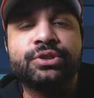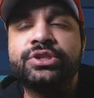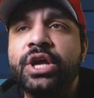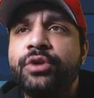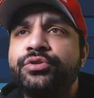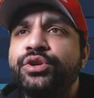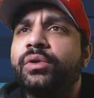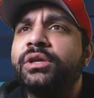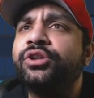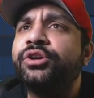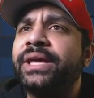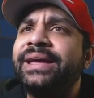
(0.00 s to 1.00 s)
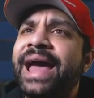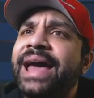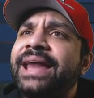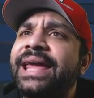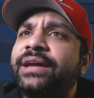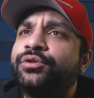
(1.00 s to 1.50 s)
So you are looking
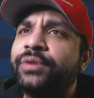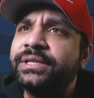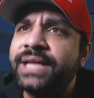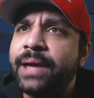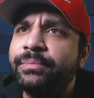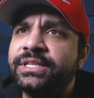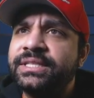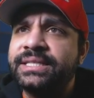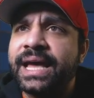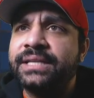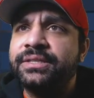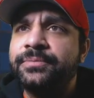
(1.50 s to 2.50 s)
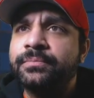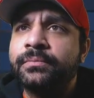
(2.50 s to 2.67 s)
at a crit damage set